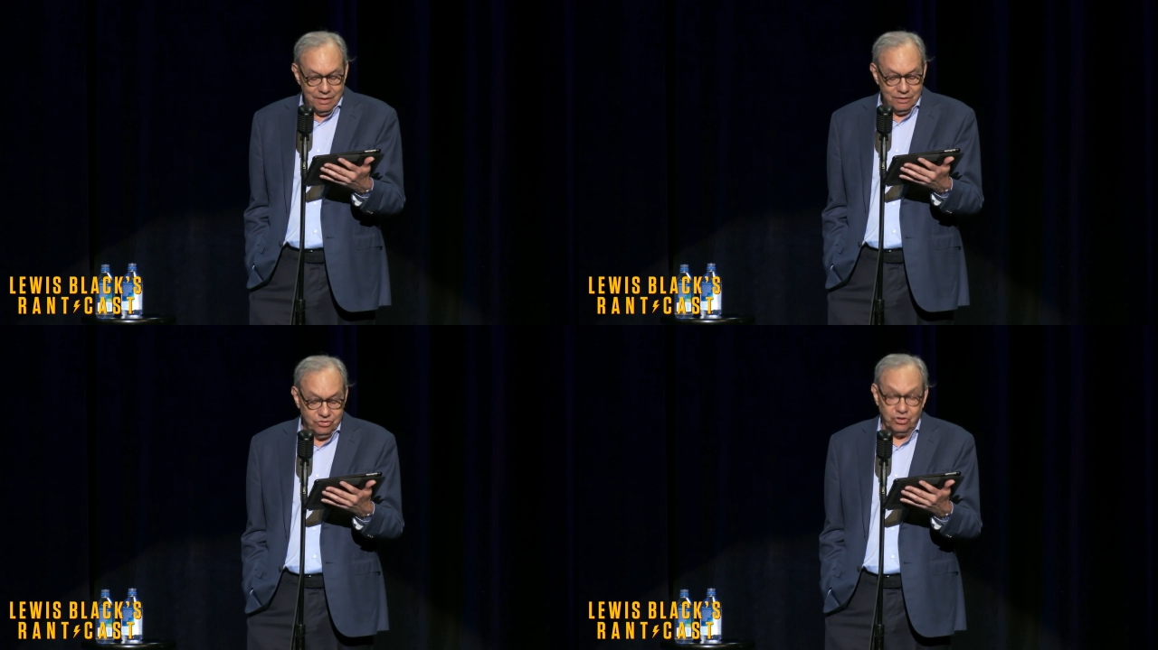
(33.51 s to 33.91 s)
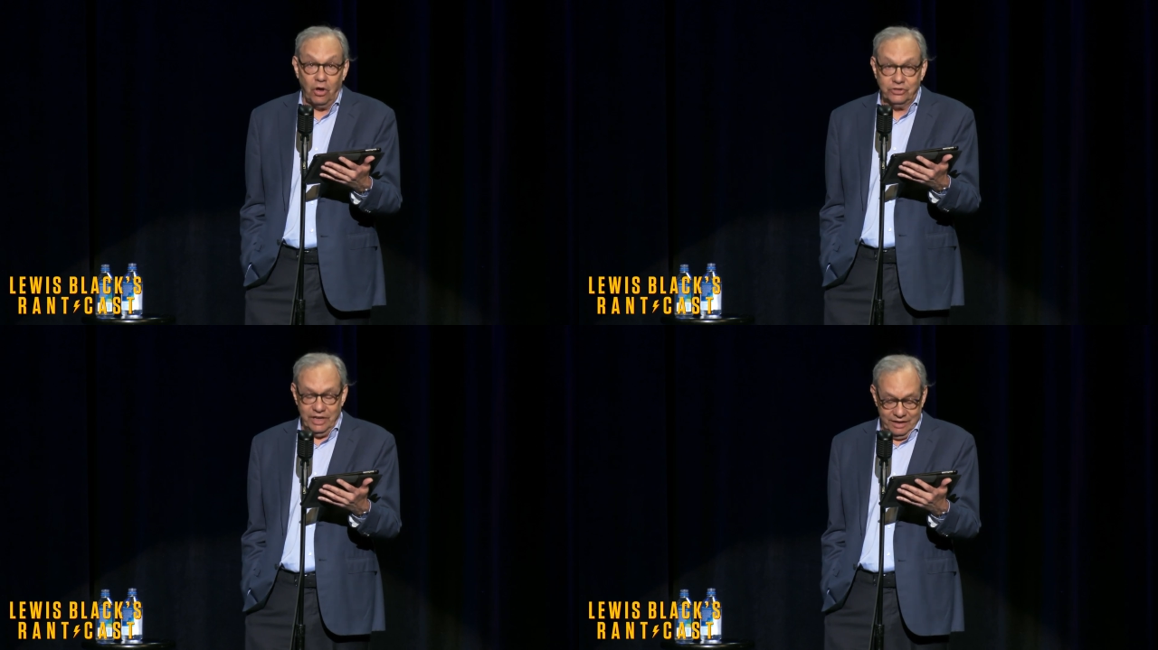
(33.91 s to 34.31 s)

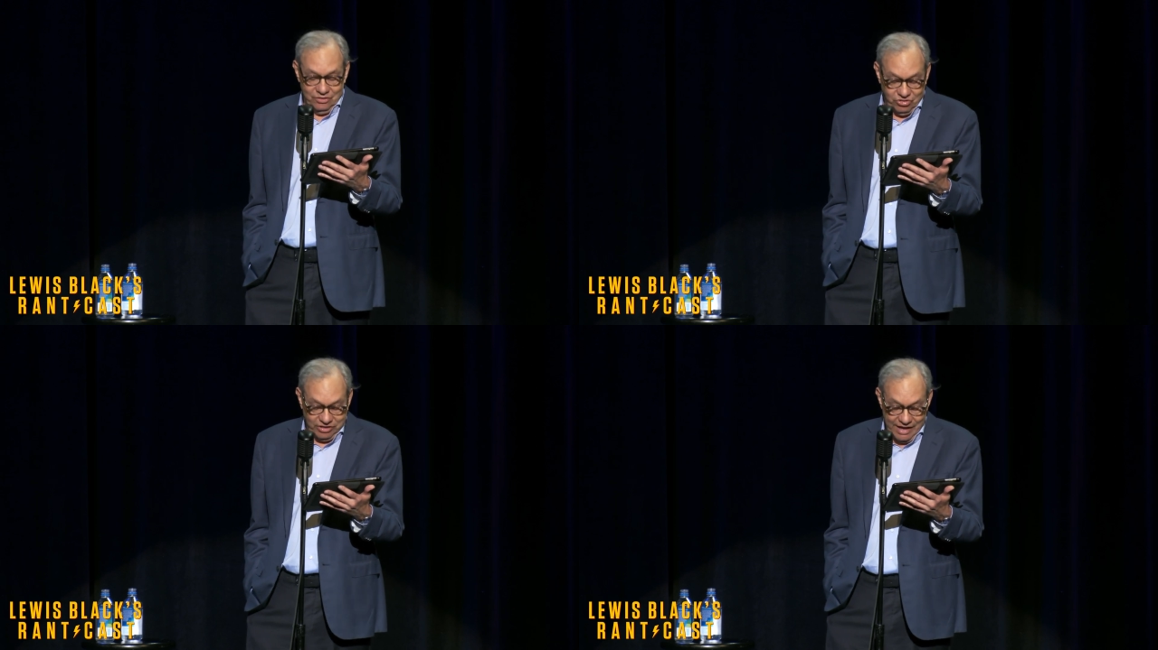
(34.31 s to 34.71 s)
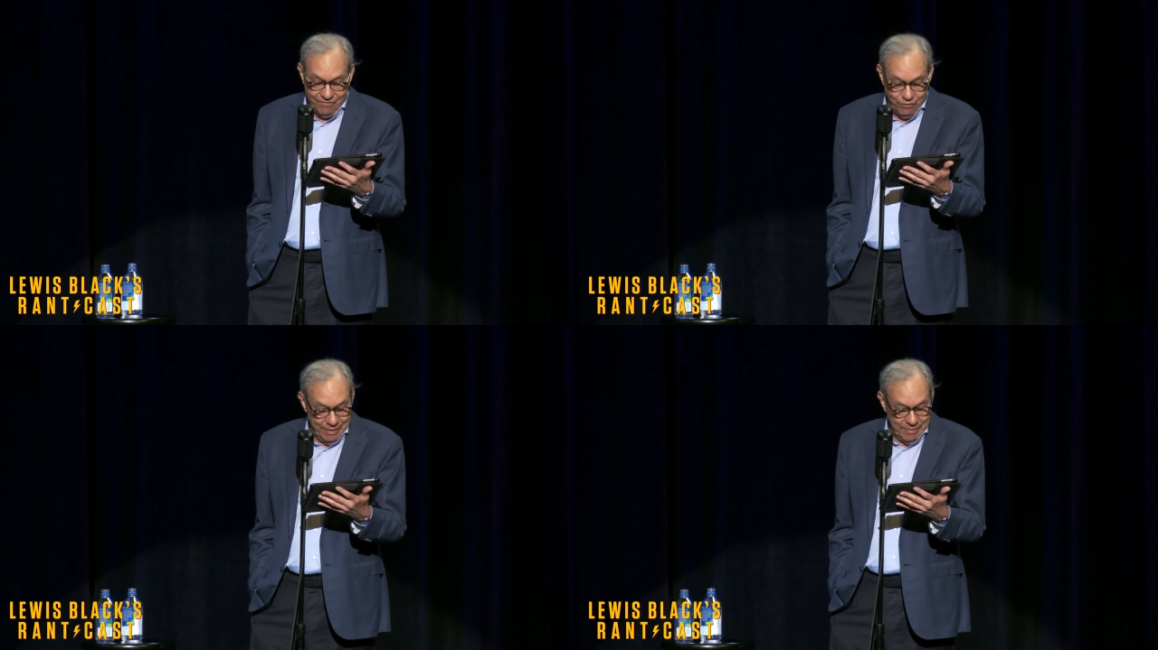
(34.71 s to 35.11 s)
Assaulting
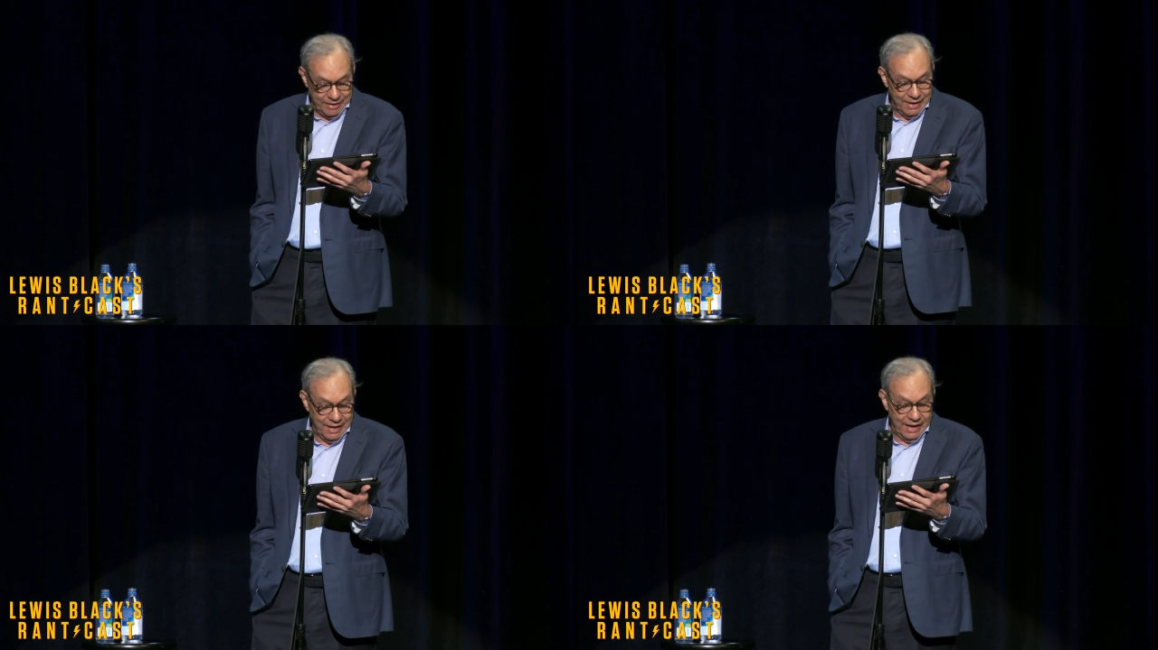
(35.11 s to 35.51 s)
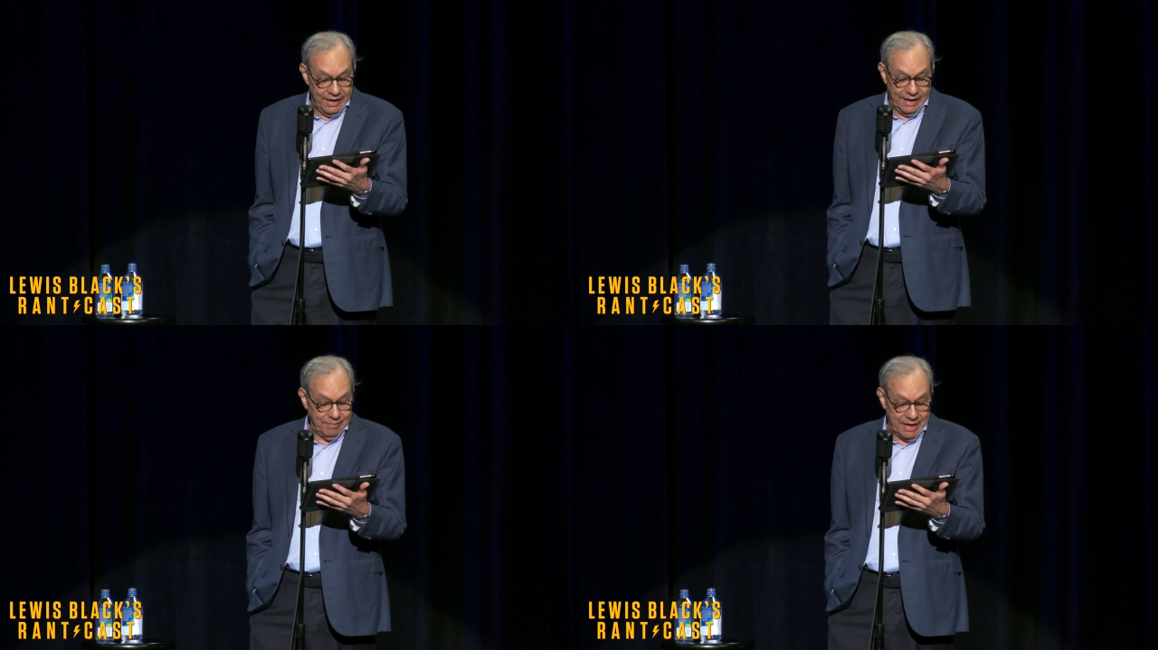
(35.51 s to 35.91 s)
enslaved women, and I'm